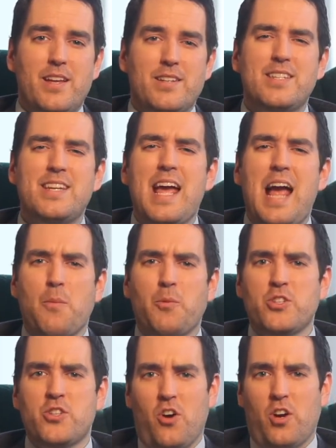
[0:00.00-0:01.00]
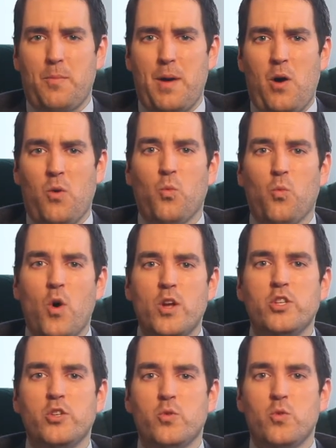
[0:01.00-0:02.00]
Today, I'm going to talk about
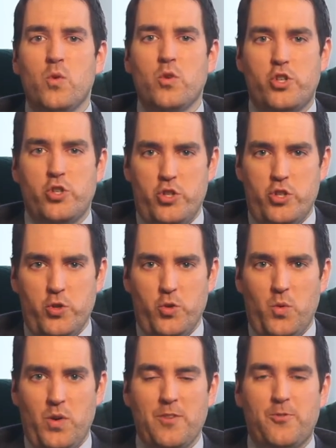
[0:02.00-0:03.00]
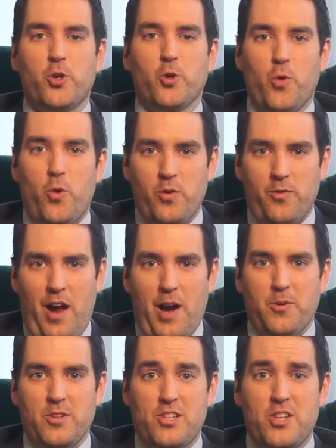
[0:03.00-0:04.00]
what you should do if
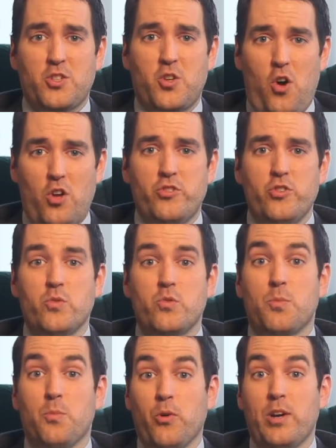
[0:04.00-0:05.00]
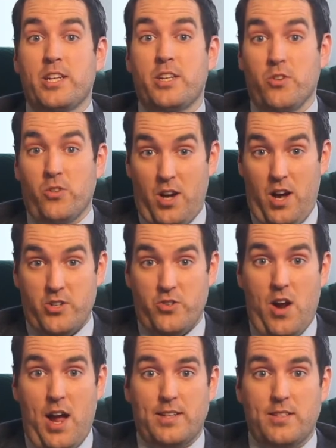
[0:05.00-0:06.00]
coronavirus has caused you to break your
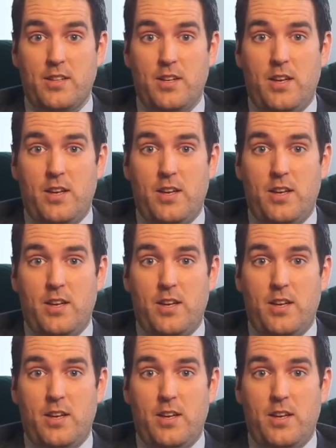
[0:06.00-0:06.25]
contract.